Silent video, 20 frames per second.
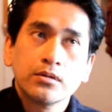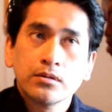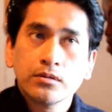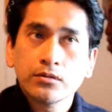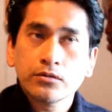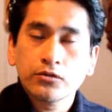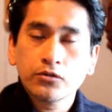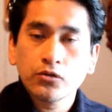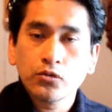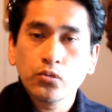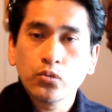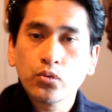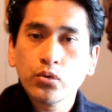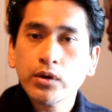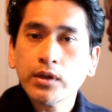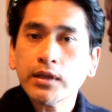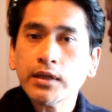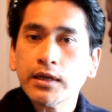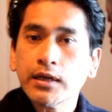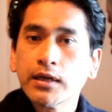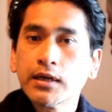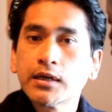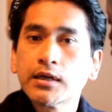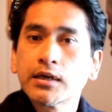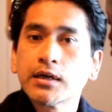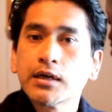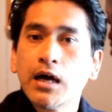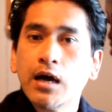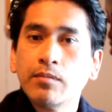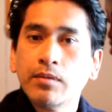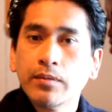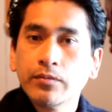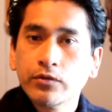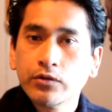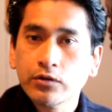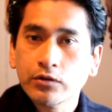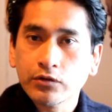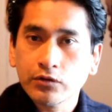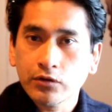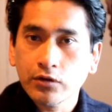to really come up to
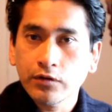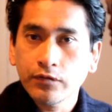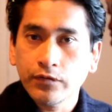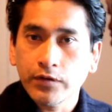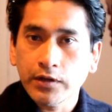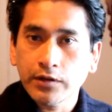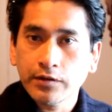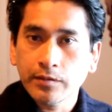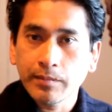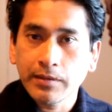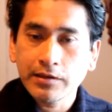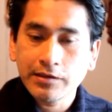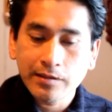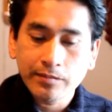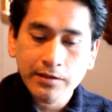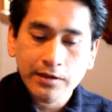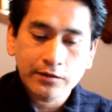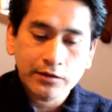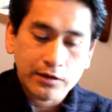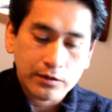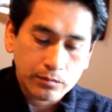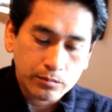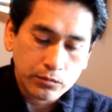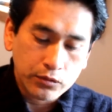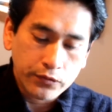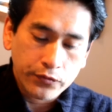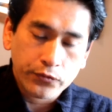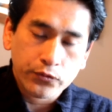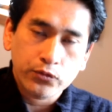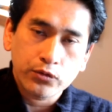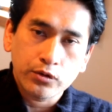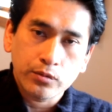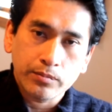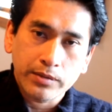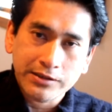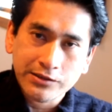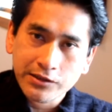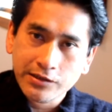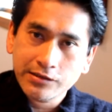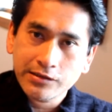the surface, I mean, sometimes it'll move through,
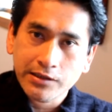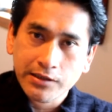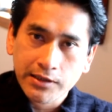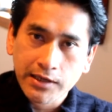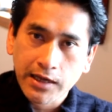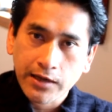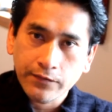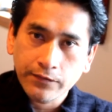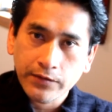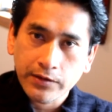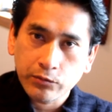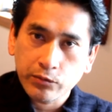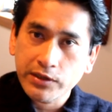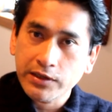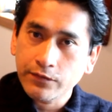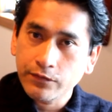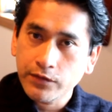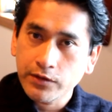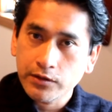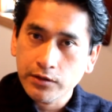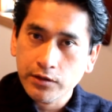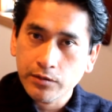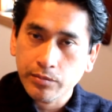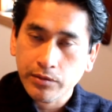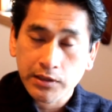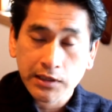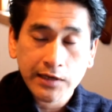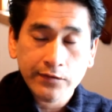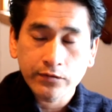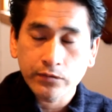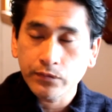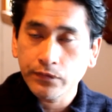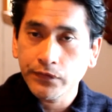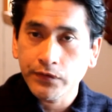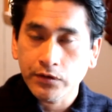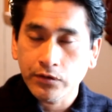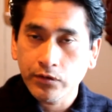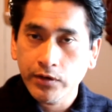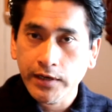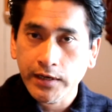but just enough, and we can feel a little bit of love and we
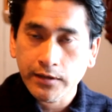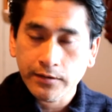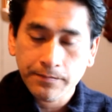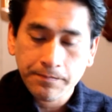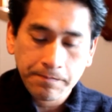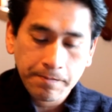feel great.